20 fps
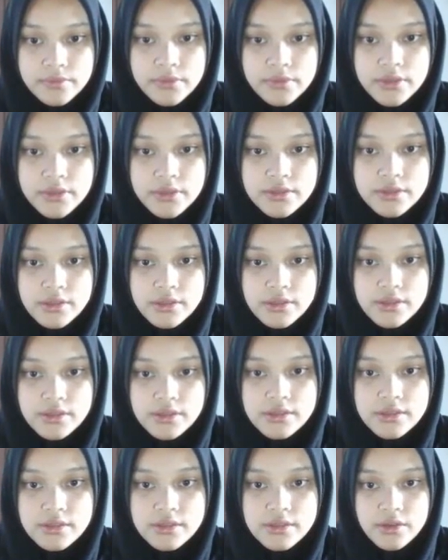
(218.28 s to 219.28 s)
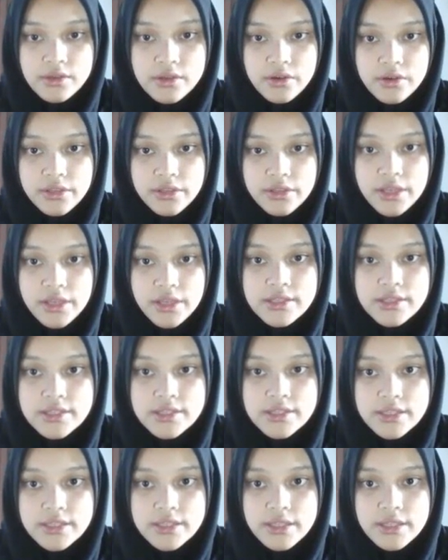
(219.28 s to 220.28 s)
This is
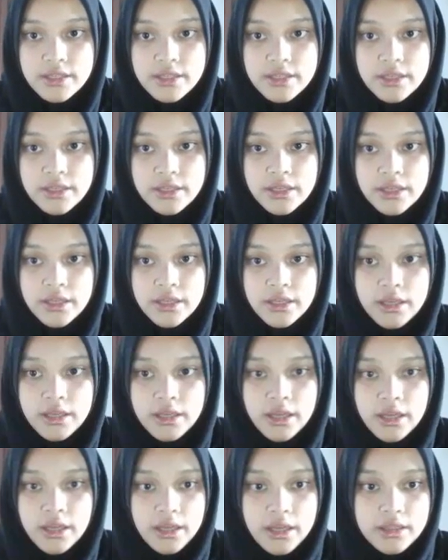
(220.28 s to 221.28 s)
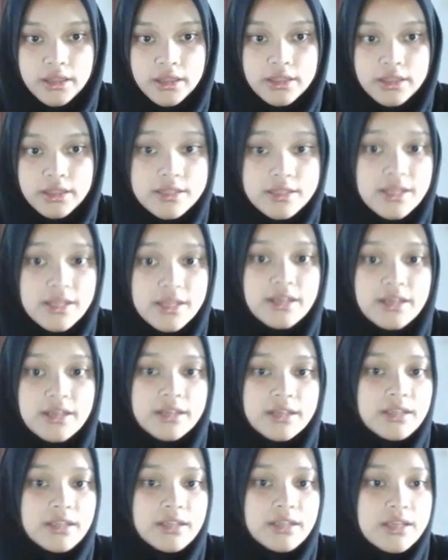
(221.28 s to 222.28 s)
cortex. And the
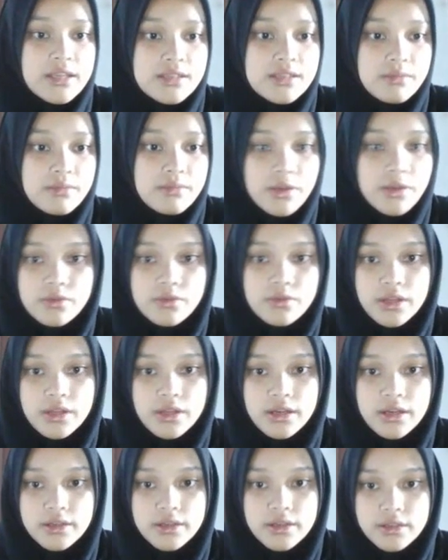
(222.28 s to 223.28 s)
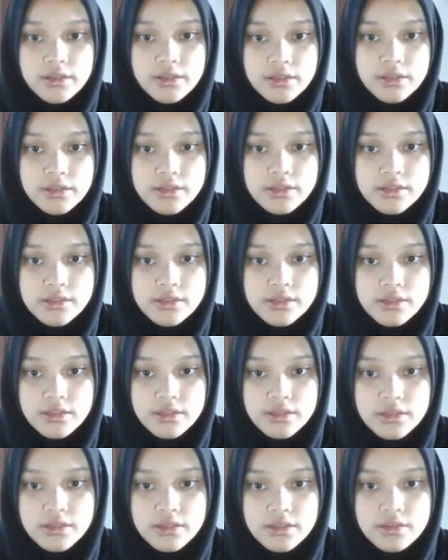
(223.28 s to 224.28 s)
second is medulla. This
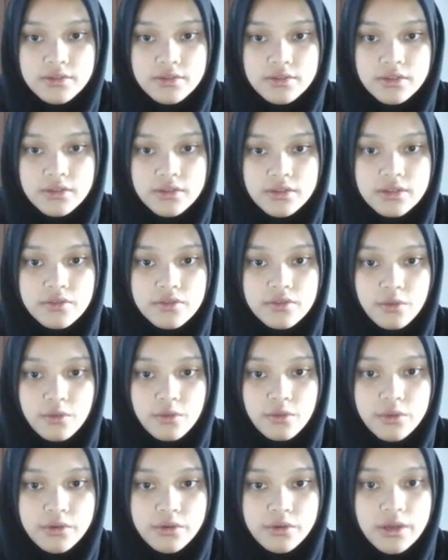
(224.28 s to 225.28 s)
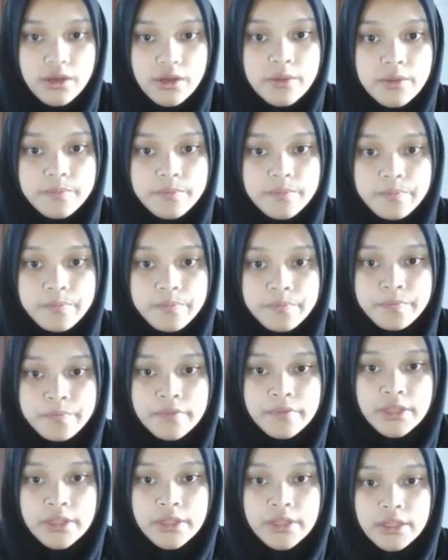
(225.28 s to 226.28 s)
is from medulla.
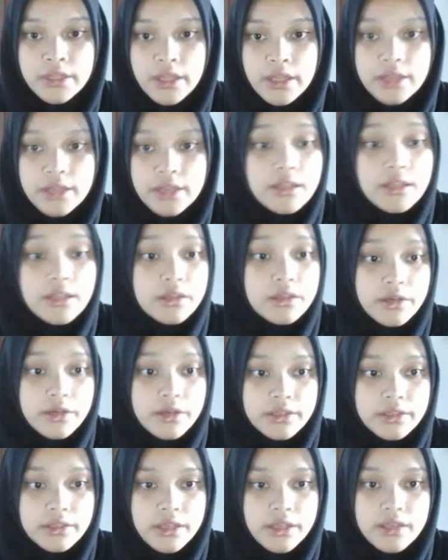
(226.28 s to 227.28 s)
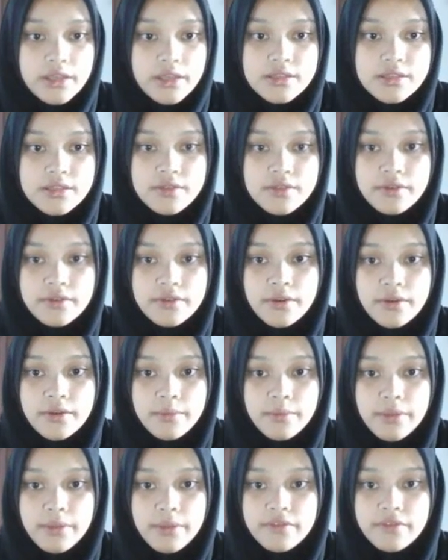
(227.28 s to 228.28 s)
And the third is
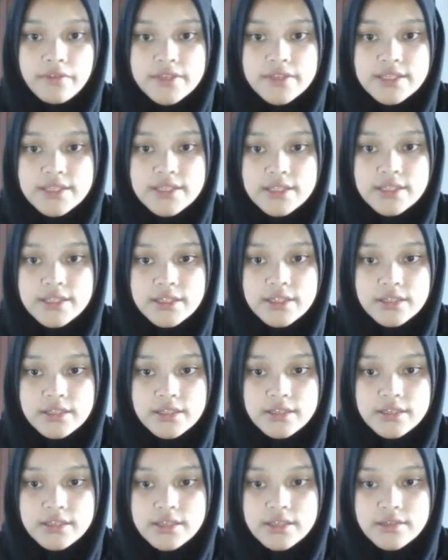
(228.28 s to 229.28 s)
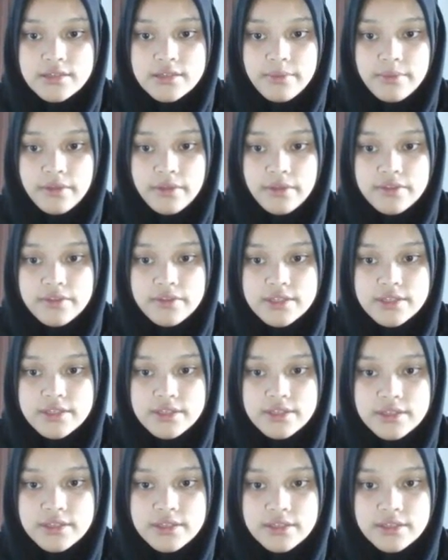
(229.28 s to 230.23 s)
pelvis. This is the pelvis.